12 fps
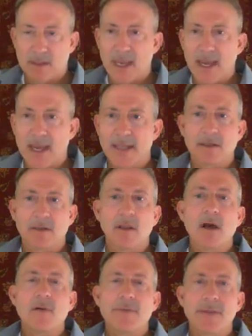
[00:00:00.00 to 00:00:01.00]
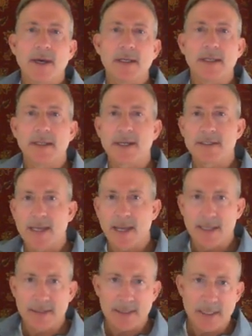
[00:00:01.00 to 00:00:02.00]
And along with that, I'd like to
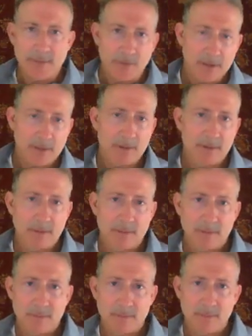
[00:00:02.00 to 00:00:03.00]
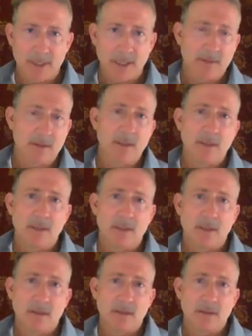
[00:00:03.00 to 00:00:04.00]
add teamwork. Now,
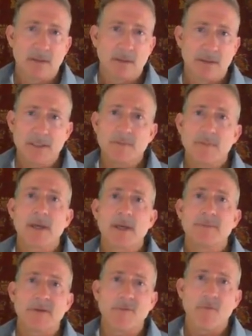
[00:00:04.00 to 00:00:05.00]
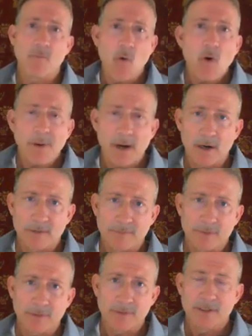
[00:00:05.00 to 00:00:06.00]
this becomes even more
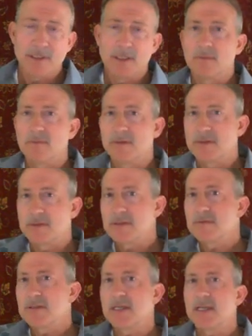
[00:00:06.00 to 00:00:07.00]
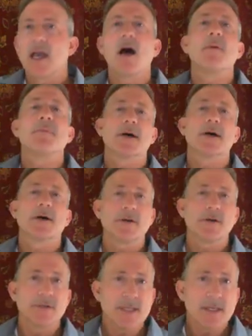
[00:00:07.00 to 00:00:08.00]
powerful when Susie helps out
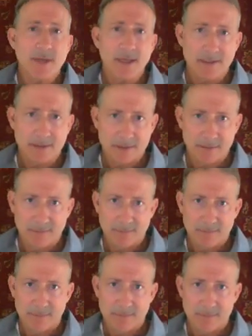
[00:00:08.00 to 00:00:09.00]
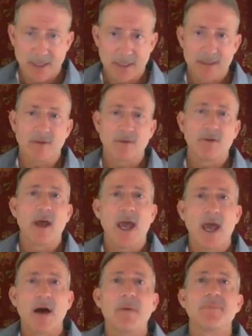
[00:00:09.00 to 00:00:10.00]
her teammates, and so
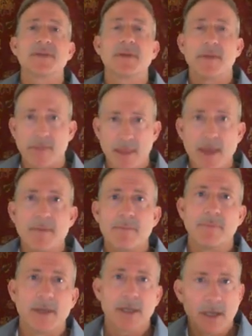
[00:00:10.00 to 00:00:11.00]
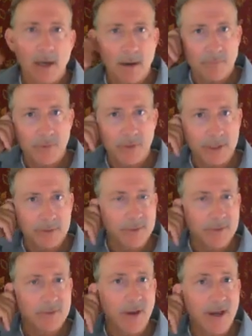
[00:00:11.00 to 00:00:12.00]
helps them become
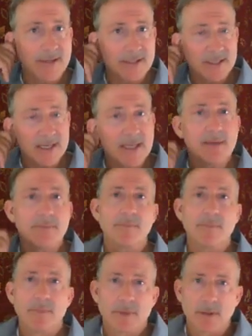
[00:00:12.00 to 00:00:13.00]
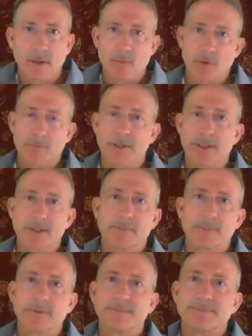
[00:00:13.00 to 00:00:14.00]
predictable. So as a team, they're more
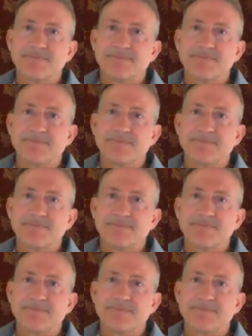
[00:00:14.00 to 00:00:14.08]
predictable.